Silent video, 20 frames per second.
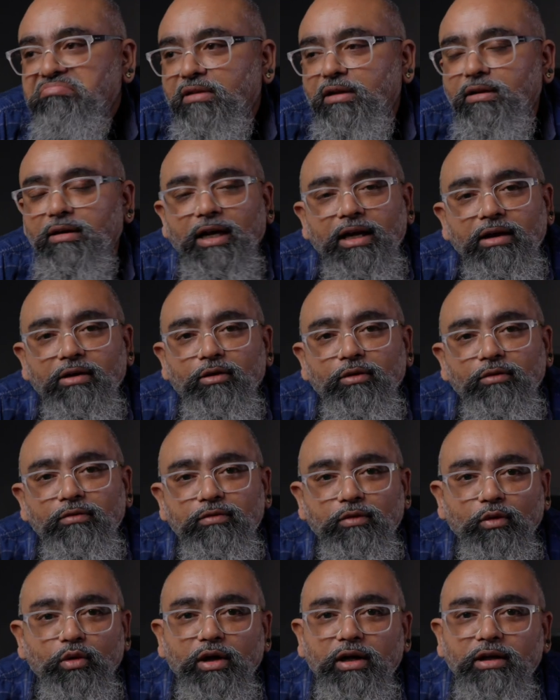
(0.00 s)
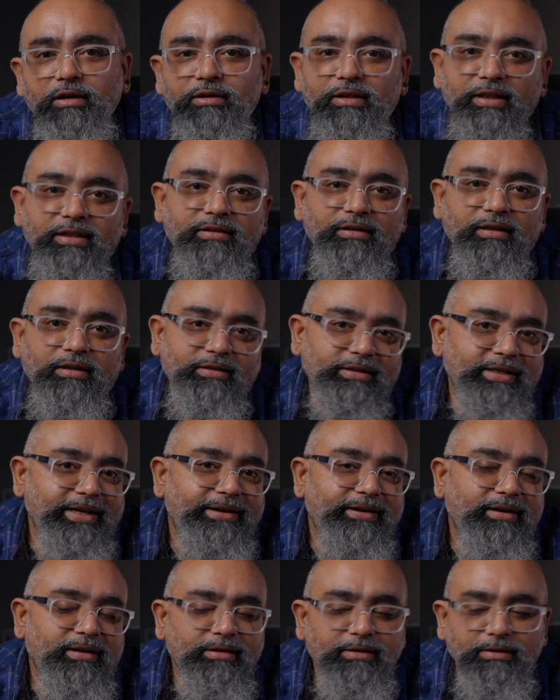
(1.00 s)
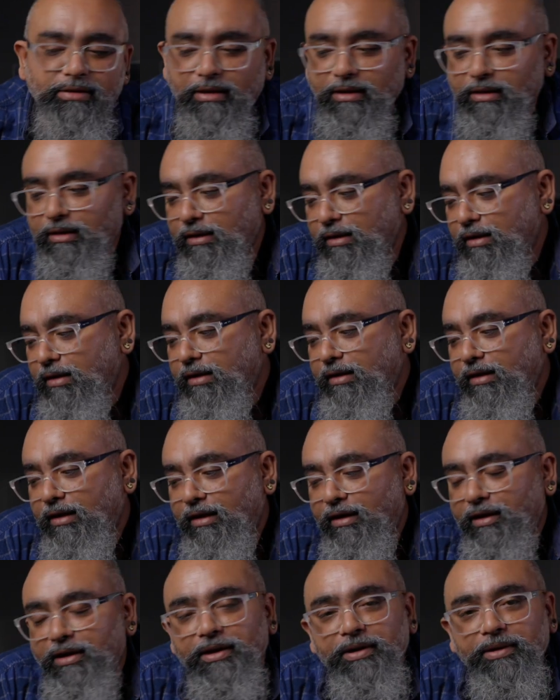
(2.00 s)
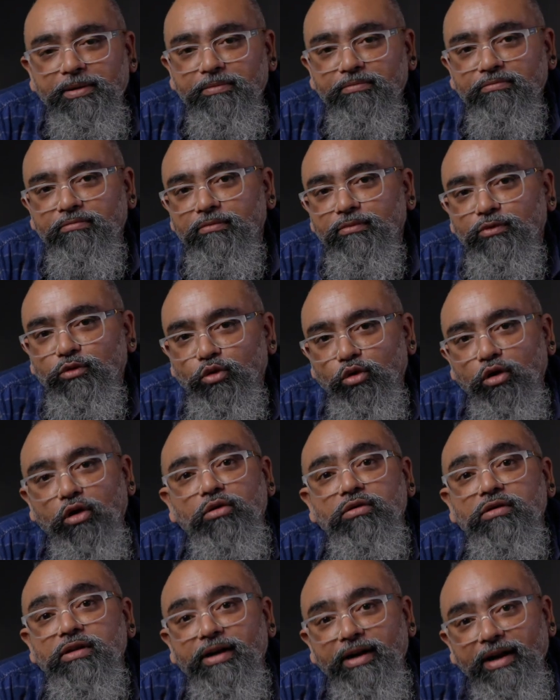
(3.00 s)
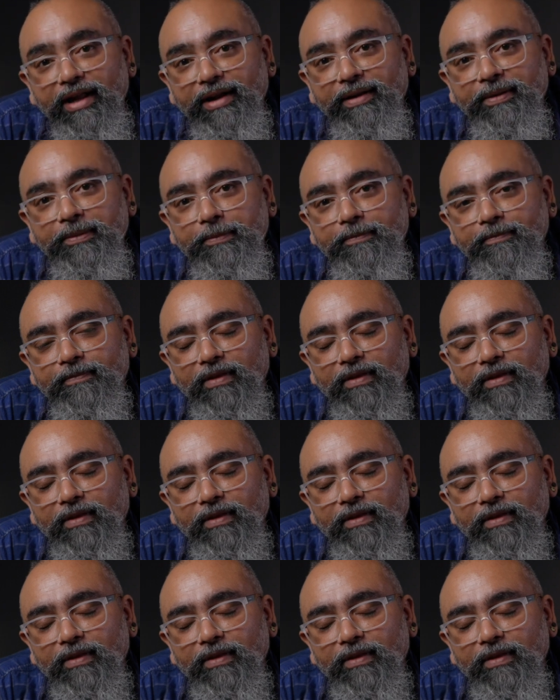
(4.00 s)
I don't know, 4 hours, 6 hours, 8 hours throughout the day.